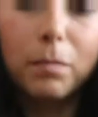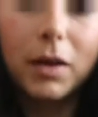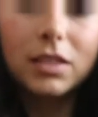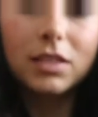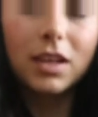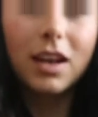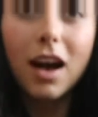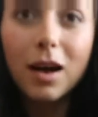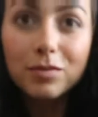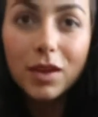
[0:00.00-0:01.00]
but
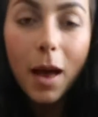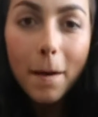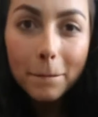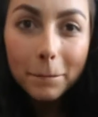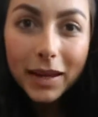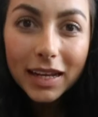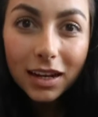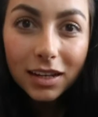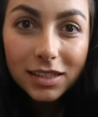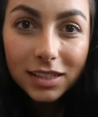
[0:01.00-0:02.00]
cup,
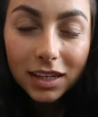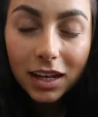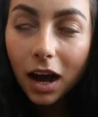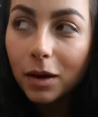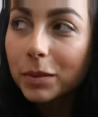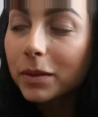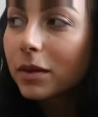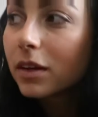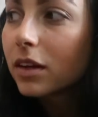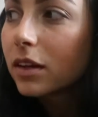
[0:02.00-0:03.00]
peanut cup.
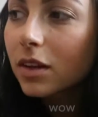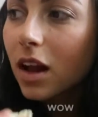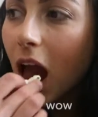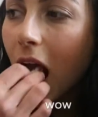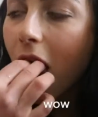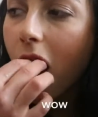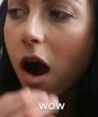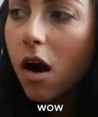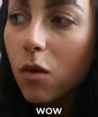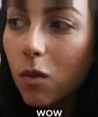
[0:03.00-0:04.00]

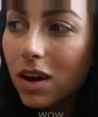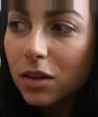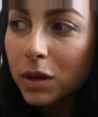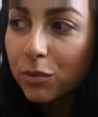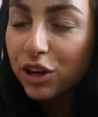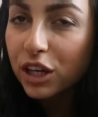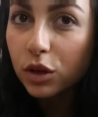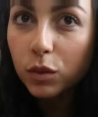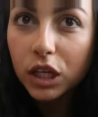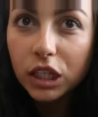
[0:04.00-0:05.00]
Why is my brain
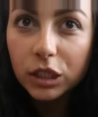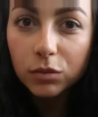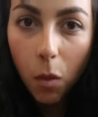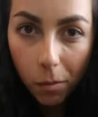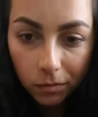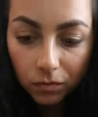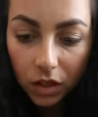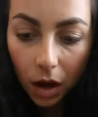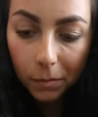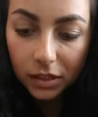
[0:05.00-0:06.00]
not working?
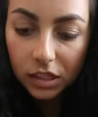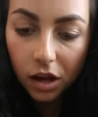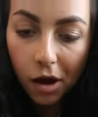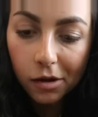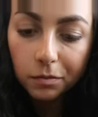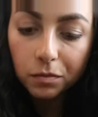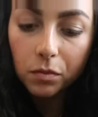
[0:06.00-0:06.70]
Nut butter cup.